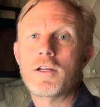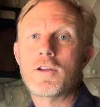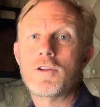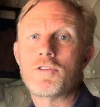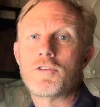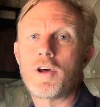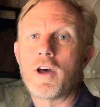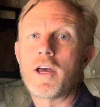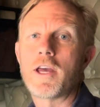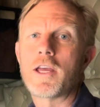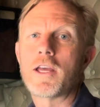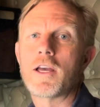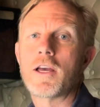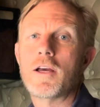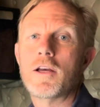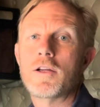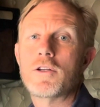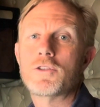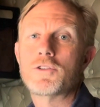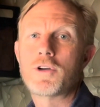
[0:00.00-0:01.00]
saying
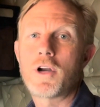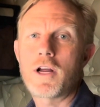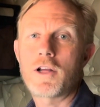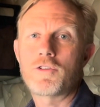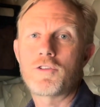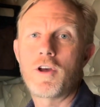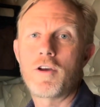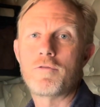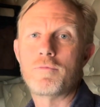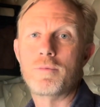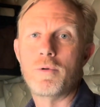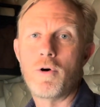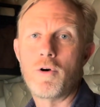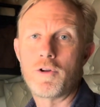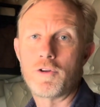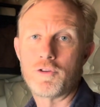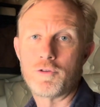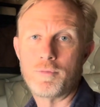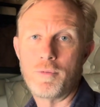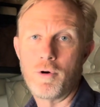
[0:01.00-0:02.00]
trucks have
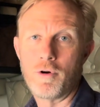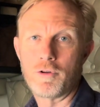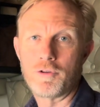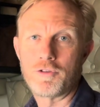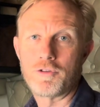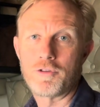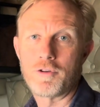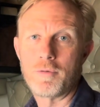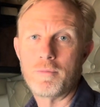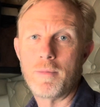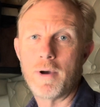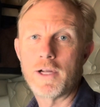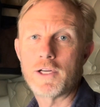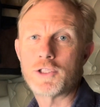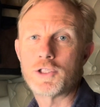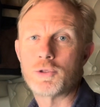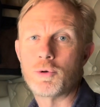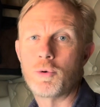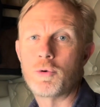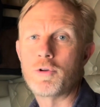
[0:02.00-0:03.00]
blind spots, make
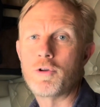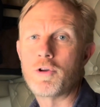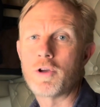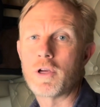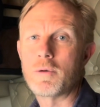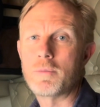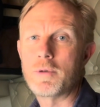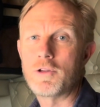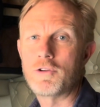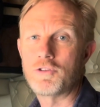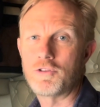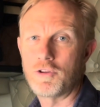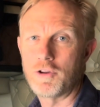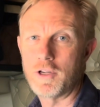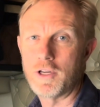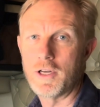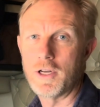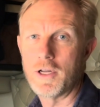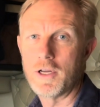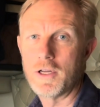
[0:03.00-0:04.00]
sure you can be
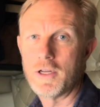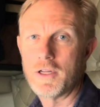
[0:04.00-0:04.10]
seen.